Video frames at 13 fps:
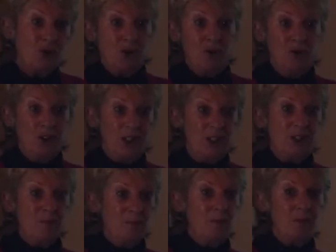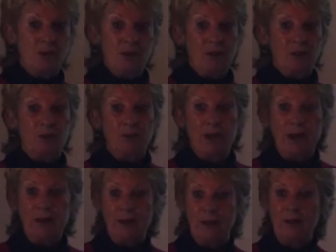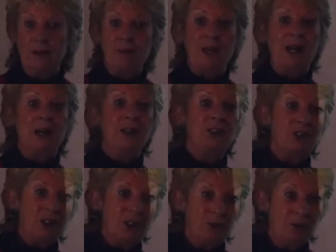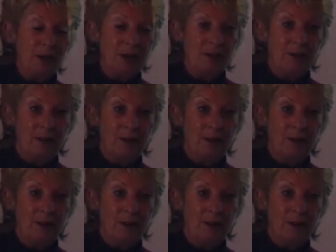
choosing to create the reality you're in.